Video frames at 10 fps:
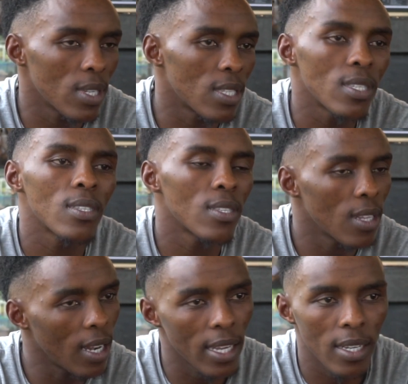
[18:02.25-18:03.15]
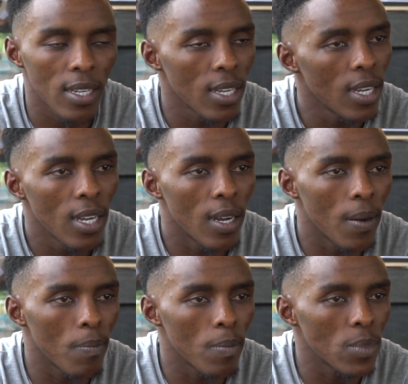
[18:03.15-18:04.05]
It's like
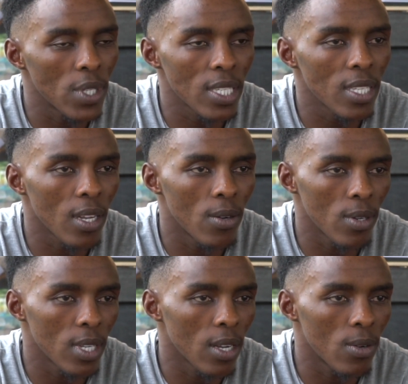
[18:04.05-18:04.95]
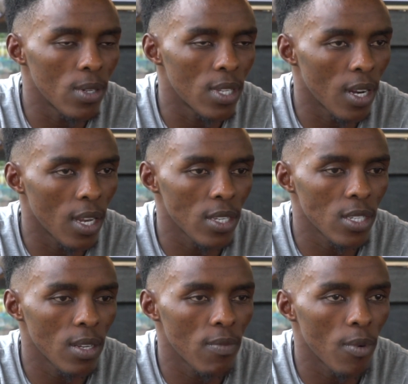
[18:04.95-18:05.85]
just a good
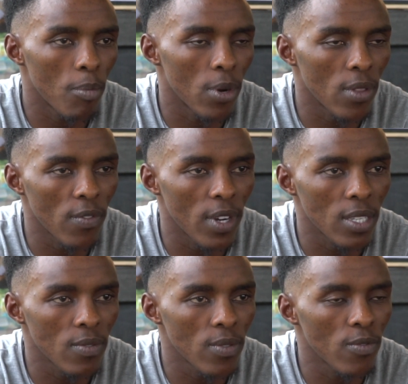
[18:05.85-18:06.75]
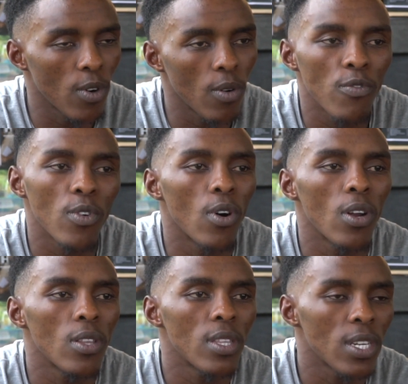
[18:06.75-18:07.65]
relationship for both of us, for
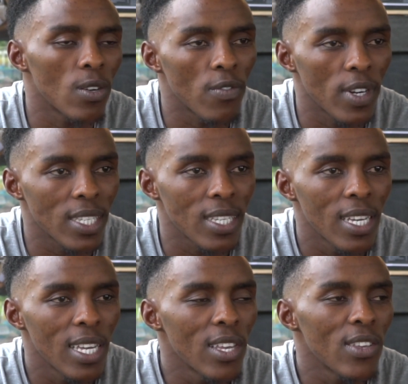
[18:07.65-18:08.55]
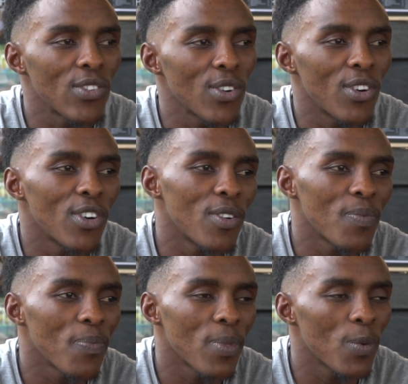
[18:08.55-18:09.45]
all three of us.
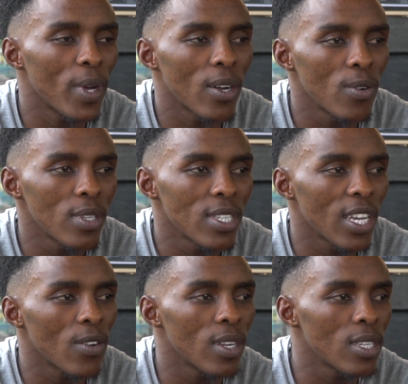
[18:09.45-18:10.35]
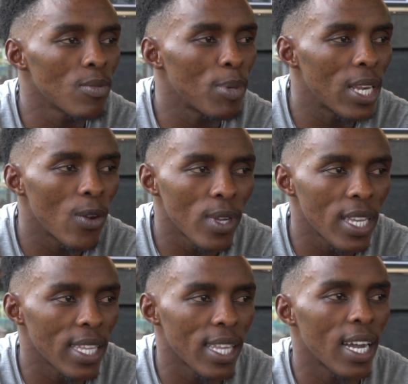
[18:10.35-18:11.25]
So we are good. Shannon has been
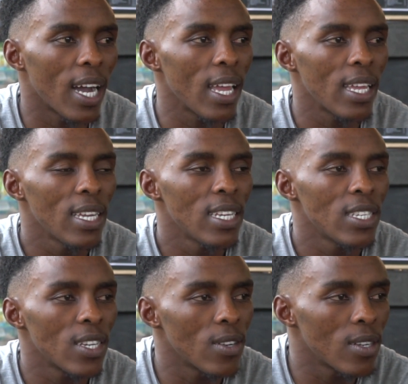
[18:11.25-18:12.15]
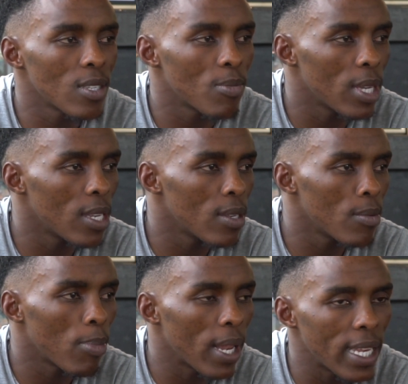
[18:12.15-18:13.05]
looking at the guy. Shannon has
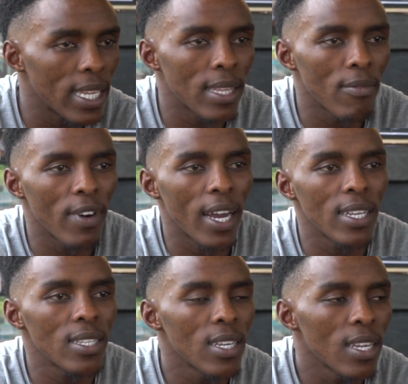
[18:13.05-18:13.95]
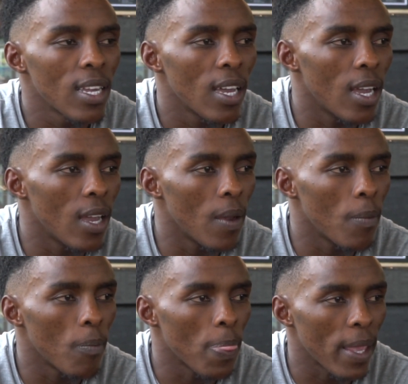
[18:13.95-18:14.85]
been planning the fight,
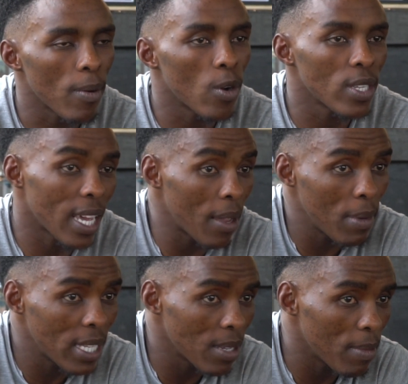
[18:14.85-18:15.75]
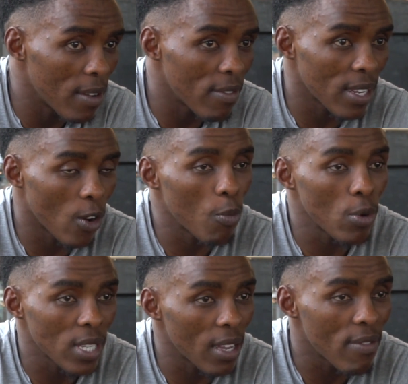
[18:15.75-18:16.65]
because I meet him
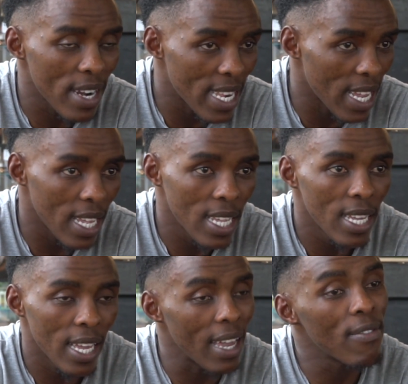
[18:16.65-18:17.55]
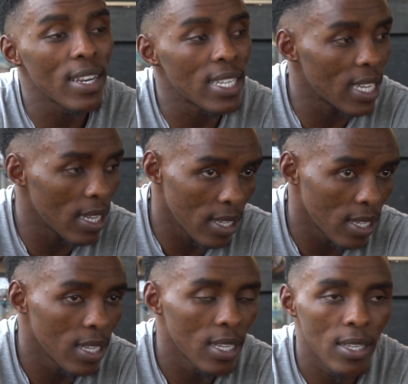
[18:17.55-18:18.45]
almost every day,
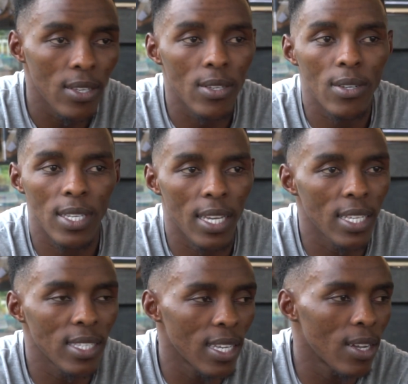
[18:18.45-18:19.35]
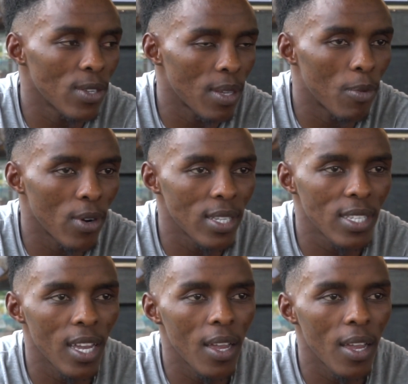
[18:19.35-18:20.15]
because I can say, because I'm always here.